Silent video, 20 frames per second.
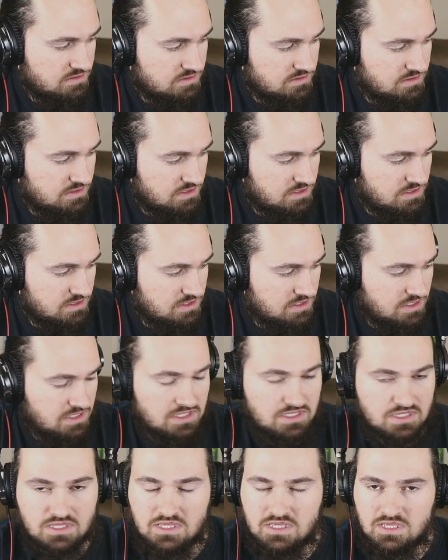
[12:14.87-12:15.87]

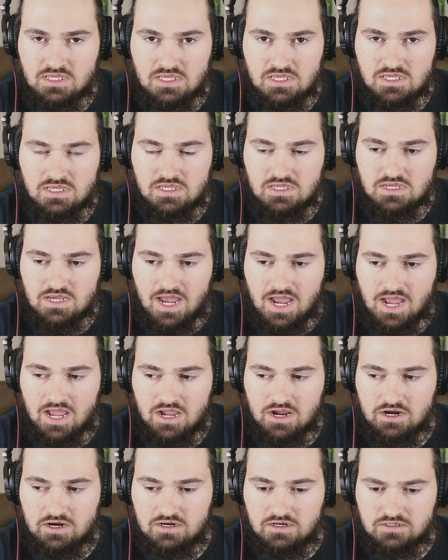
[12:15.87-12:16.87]
he
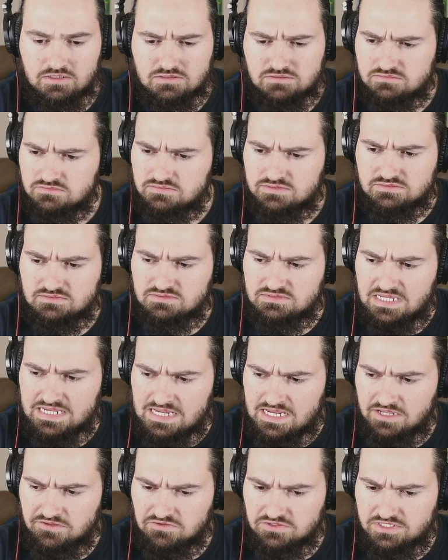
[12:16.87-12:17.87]

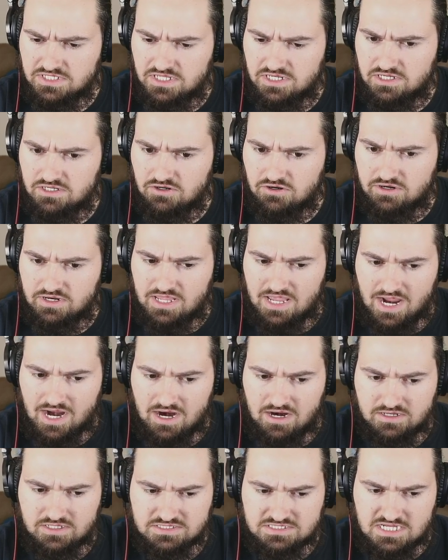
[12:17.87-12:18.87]
either did it or he
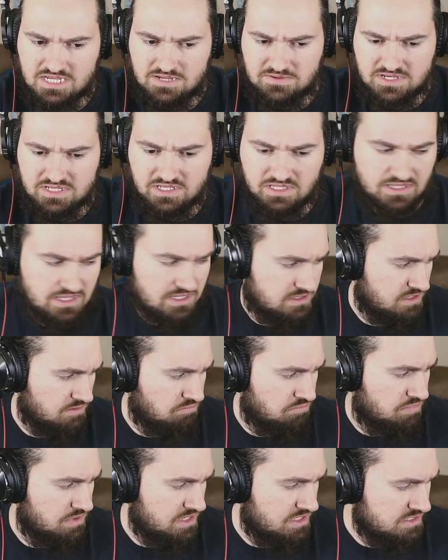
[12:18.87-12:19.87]
hired a team and he did like the
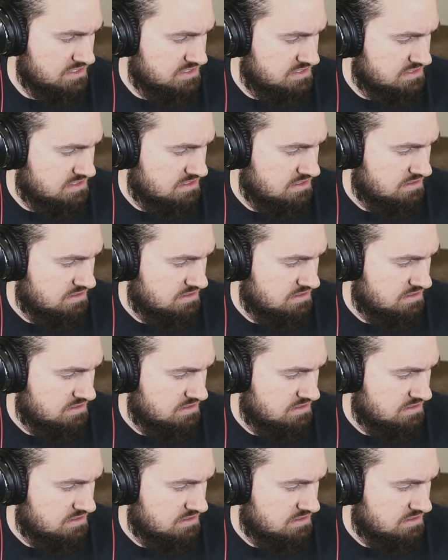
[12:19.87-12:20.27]
biggest